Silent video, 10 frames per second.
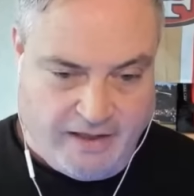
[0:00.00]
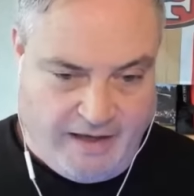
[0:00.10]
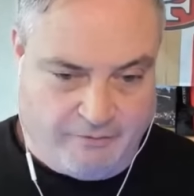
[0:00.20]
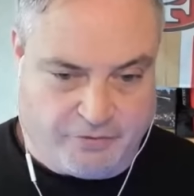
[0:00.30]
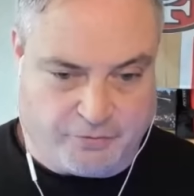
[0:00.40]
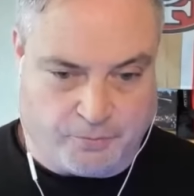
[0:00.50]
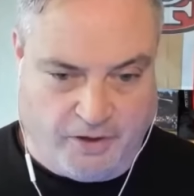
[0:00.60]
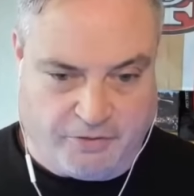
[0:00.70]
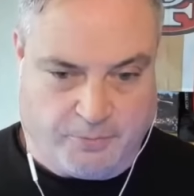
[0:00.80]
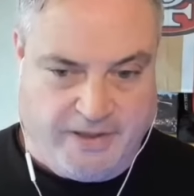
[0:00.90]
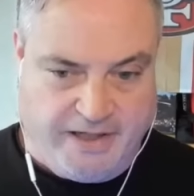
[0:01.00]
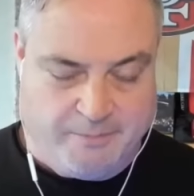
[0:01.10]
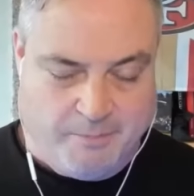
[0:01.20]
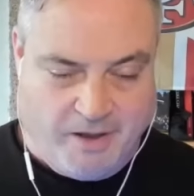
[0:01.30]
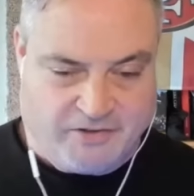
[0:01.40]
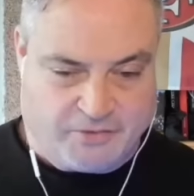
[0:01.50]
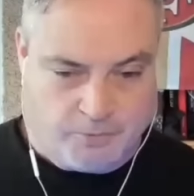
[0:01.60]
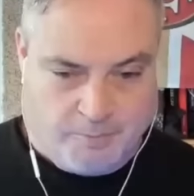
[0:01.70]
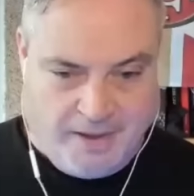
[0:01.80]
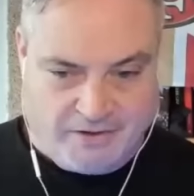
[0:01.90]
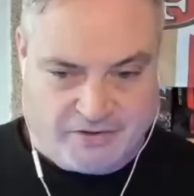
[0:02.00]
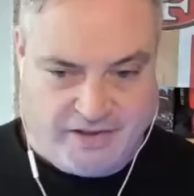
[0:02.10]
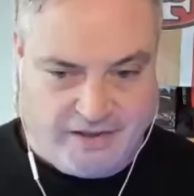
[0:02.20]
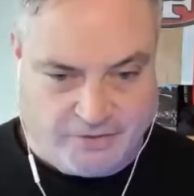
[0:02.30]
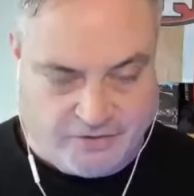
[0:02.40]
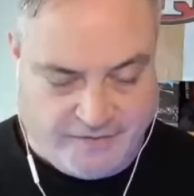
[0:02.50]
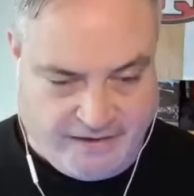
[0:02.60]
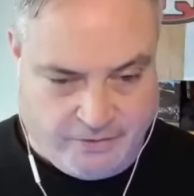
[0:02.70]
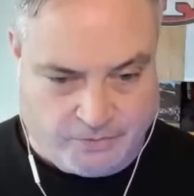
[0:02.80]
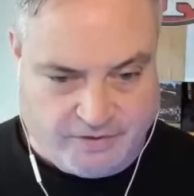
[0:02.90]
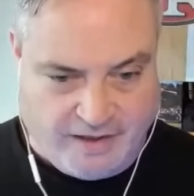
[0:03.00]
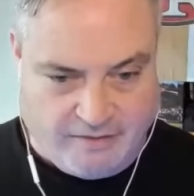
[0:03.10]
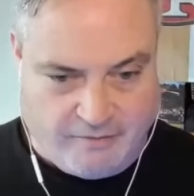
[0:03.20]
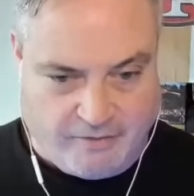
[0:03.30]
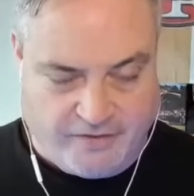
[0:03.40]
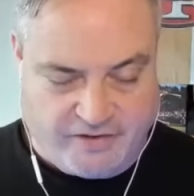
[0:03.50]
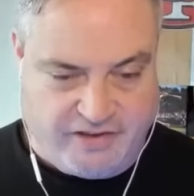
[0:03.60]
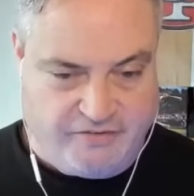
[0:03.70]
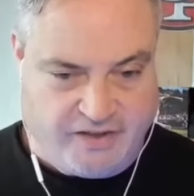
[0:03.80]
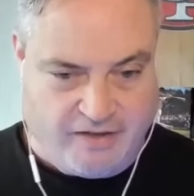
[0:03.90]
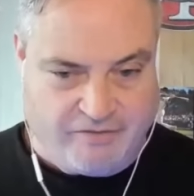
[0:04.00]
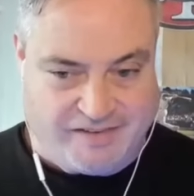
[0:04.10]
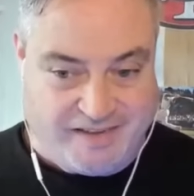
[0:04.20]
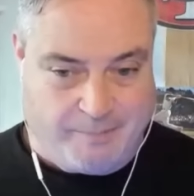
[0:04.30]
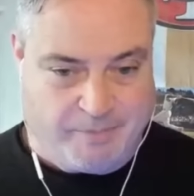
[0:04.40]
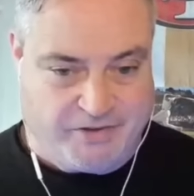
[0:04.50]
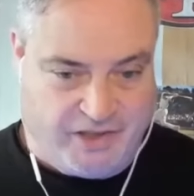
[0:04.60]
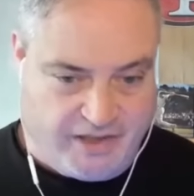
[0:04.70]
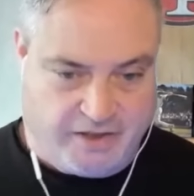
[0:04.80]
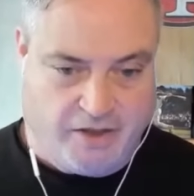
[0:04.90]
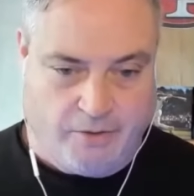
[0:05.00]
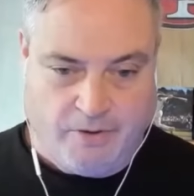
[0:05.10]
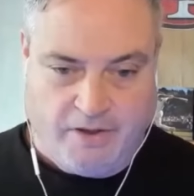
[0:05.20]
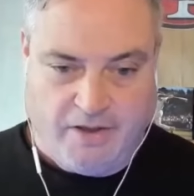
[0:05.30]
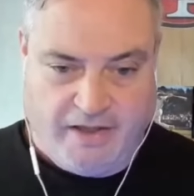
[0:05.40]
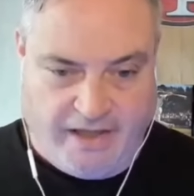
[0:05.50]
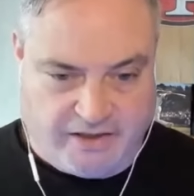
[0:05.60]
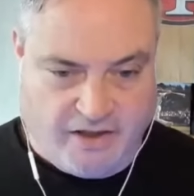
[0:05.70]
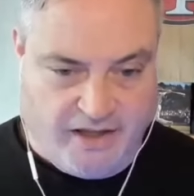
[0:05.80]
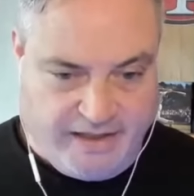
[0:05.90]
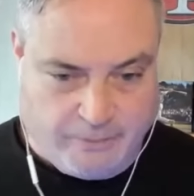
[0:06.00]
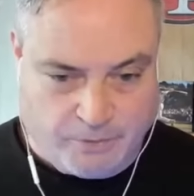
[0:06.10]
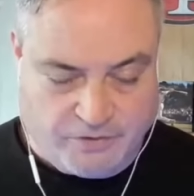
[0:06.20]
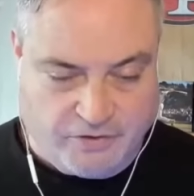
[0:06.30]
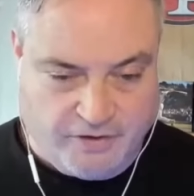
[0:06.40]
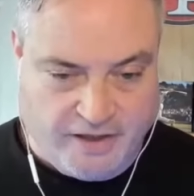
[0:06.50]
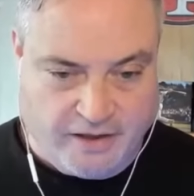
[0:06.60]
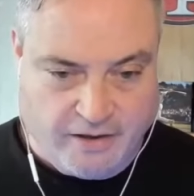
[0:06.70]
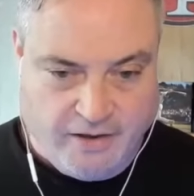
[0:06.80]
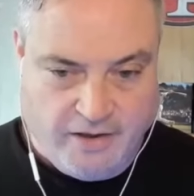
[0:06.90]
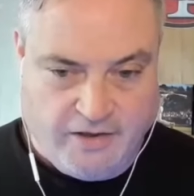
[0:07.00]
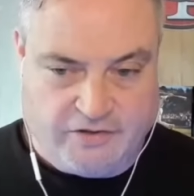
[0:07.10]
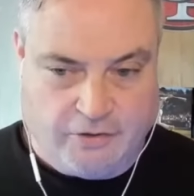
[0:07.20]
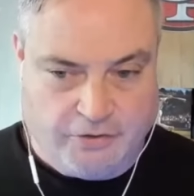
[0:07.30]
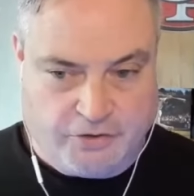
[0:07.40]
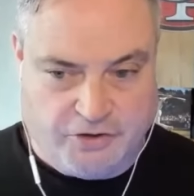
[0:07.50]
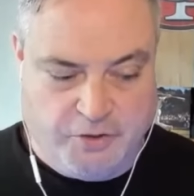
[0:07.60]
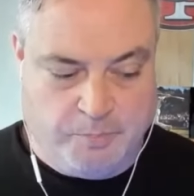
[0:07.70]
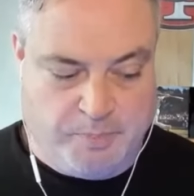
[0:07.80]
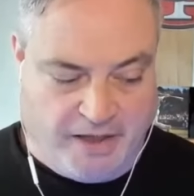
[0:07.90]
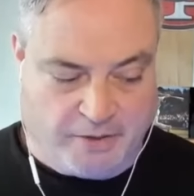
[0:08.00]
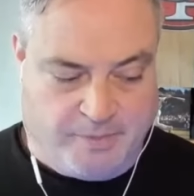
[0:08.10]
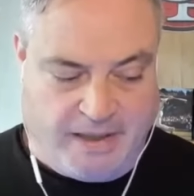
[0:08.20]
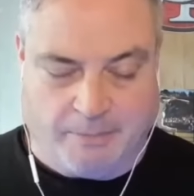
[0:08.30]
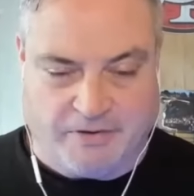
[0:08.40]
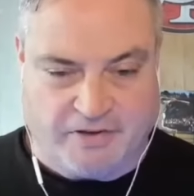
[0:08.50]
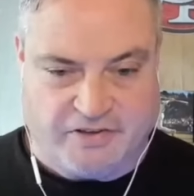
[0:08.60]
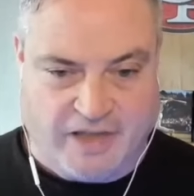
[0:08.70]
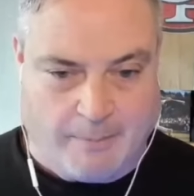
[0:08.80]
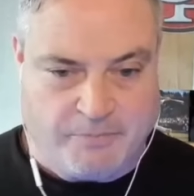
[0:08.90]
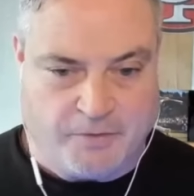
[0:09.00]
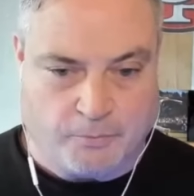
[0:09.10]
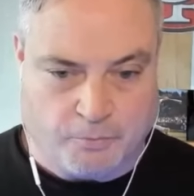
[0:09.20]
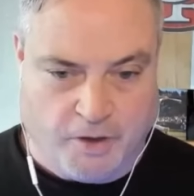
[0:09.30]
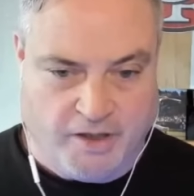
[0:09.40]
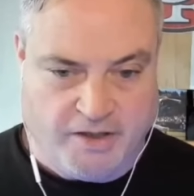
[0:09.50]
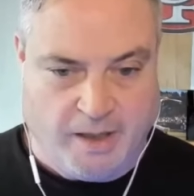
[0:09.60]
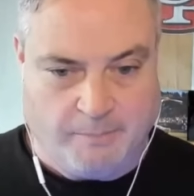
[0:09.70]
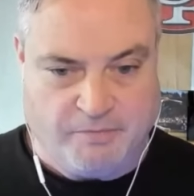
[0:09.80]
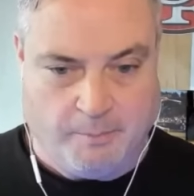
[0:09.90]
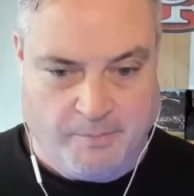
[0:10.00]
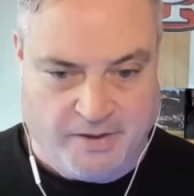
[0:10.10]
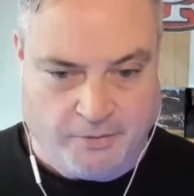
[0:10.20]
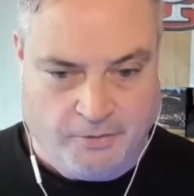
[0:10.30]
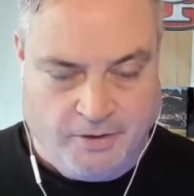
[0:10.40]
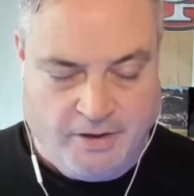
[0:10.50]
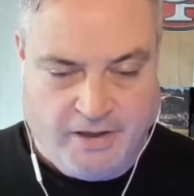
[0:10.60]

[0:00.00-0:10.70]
have th- a three headed monster with Miles Sanders, and the Eagles have or the Chiefs have Isaiah Pacheco and Clyde Edwards Helaire. So you you better be able to stop the run up the middle.